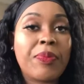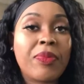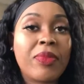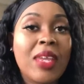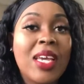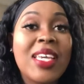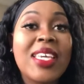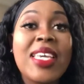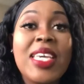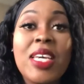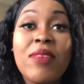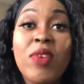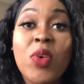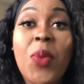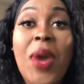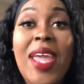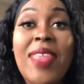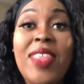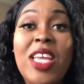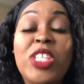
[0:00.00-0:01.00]

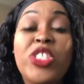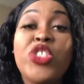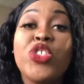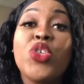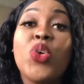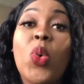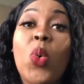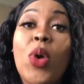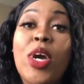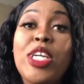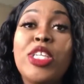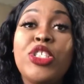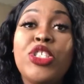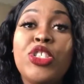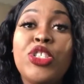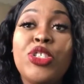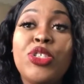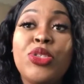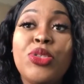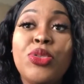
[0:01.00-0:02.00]
giveaway that you're going
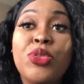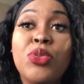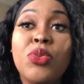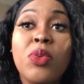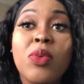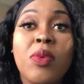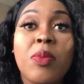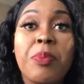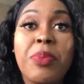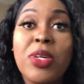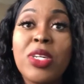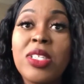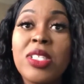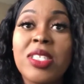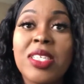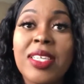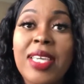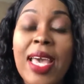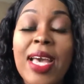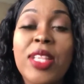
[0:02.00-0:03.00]
to put
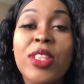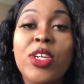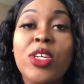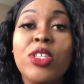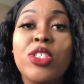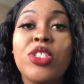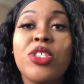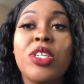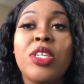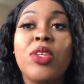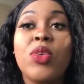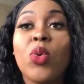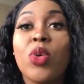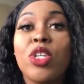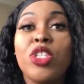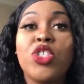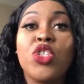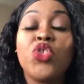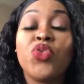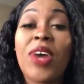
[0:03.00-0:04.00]
together in order
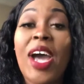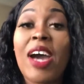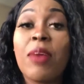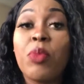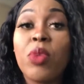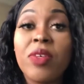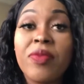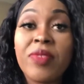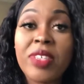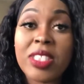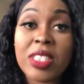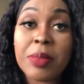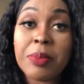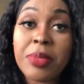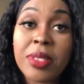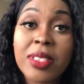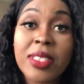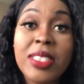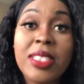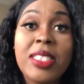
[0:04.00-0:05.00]
to drive more
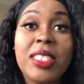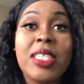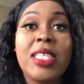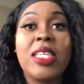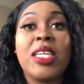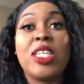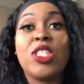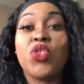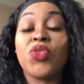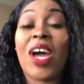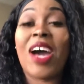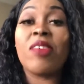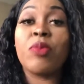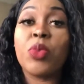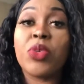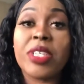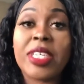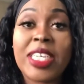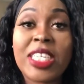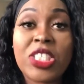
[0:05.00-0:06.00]
visibility and drive
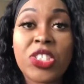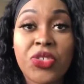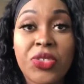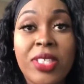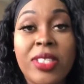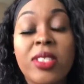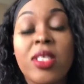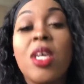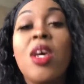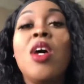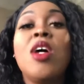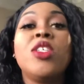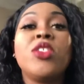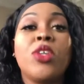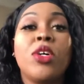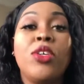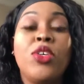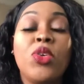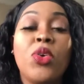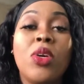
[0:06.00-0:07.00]
more interest? So
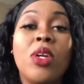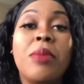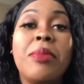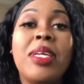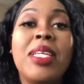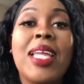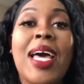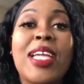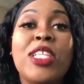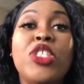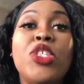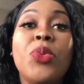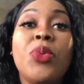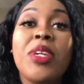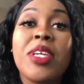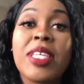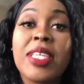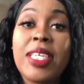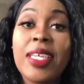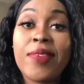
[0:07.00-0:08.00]
you're going to be like doing a
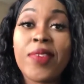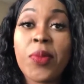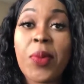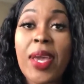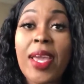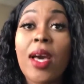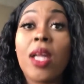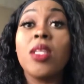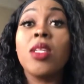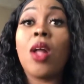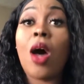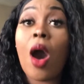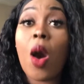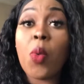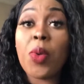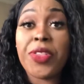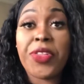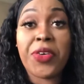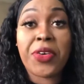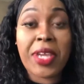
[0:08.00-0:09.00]
giveaway along
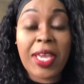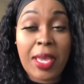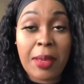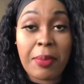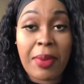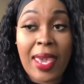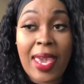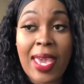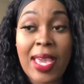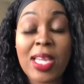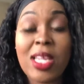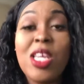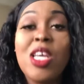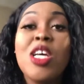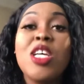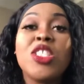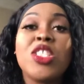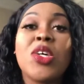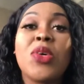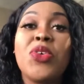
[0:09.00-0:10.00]
with your campaign
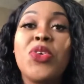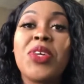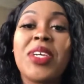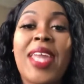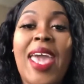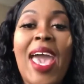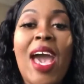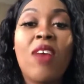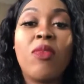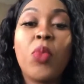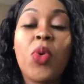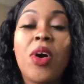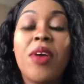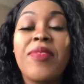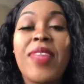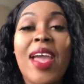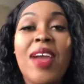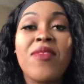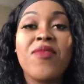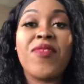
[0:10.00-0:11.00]
so you can have more of
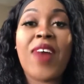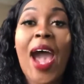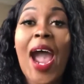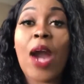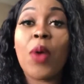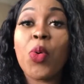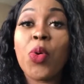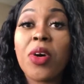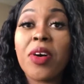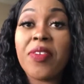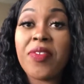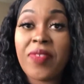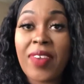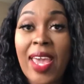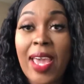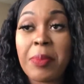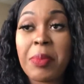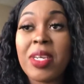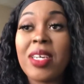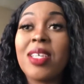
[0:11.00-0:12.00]
that viral
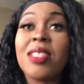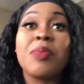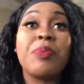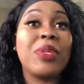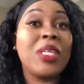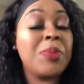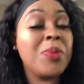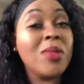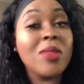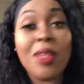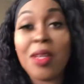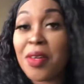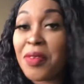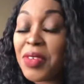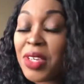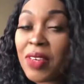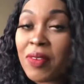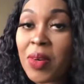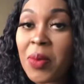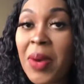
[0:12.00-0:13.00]
effect, because people love
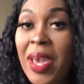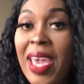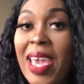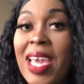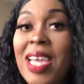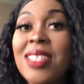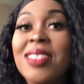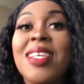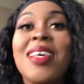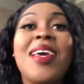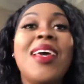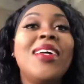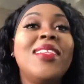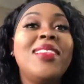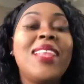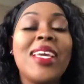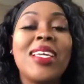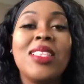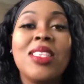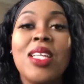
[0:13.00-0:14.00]
giveaways.
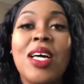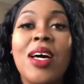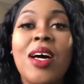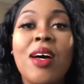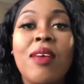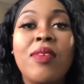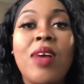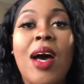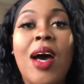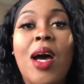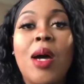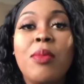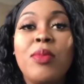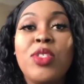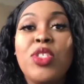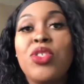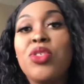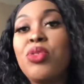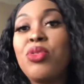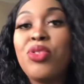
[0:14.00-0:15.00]
They love
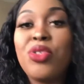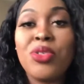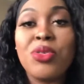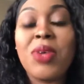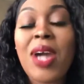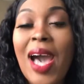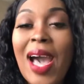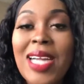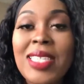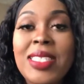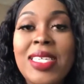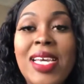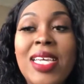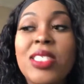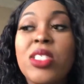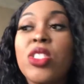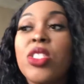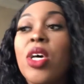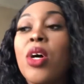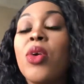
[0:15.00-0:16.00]
to do
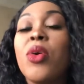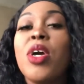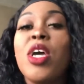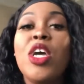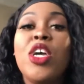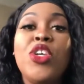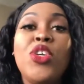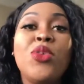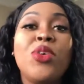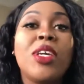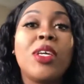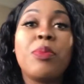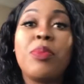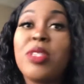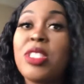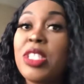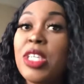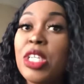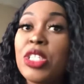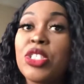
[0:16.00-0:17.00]
contests. So you can
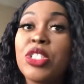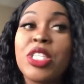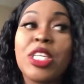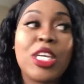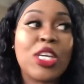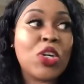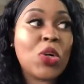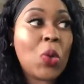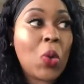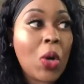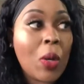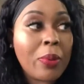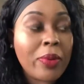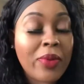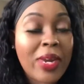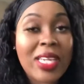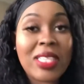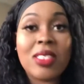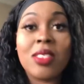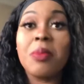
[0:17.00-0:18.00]
potentially
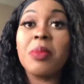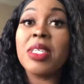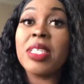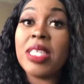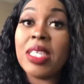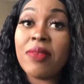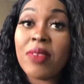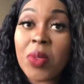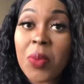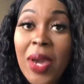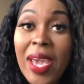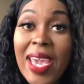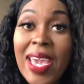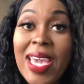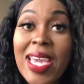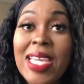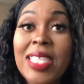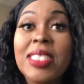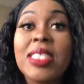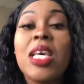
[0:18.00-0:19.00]
incorporate some
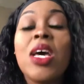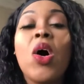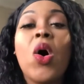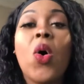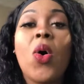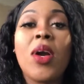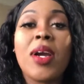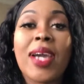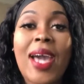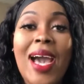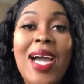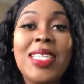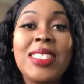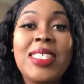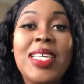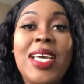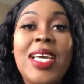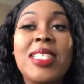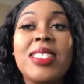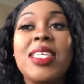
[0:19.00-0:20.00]
giveaways or a
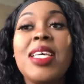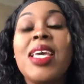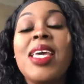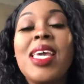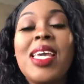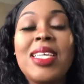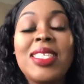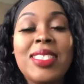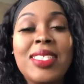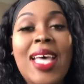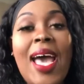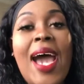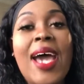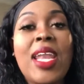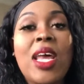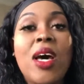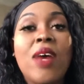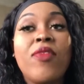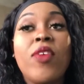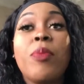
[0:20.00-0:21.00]
contest inside
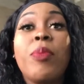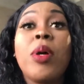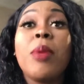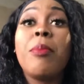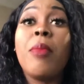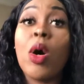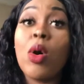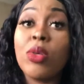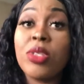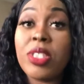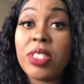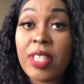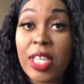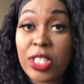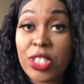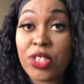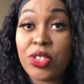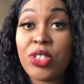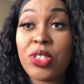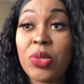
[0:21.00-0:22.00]
of a promotion
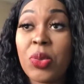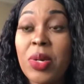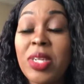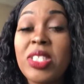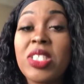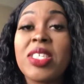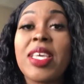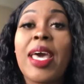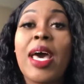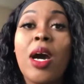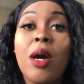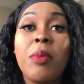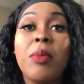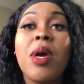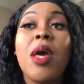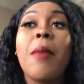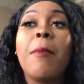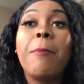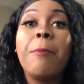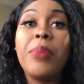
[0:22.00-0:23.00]
that you're doing to help
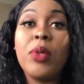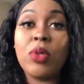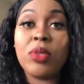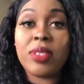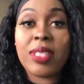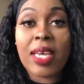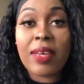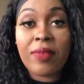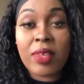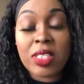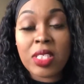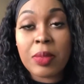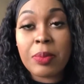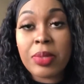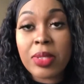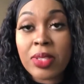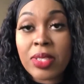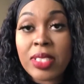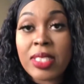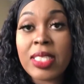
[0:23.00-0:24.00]
boost that
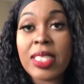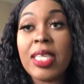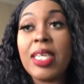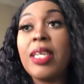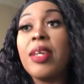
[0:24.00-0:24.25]
visibility